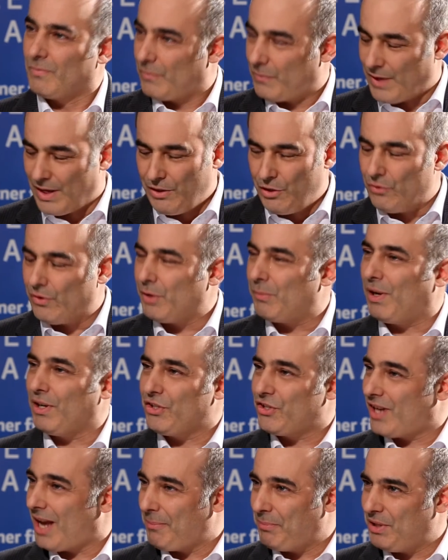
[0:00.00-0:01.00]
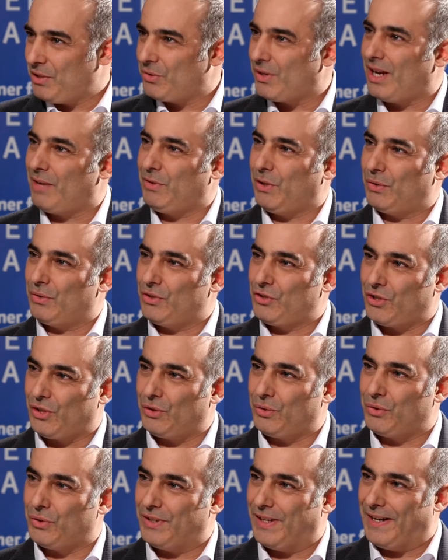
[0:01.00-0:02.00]
Thank you very much. Happy to have you on the
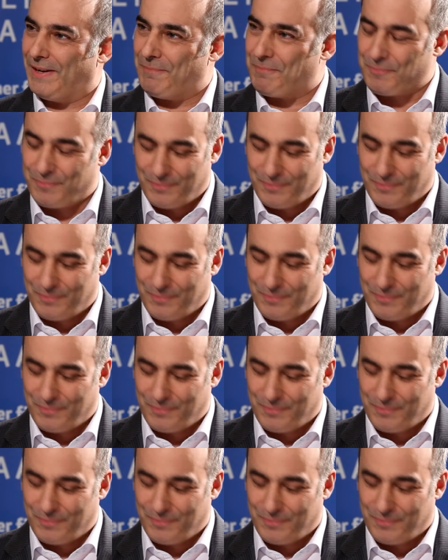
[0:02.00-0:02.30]
show today.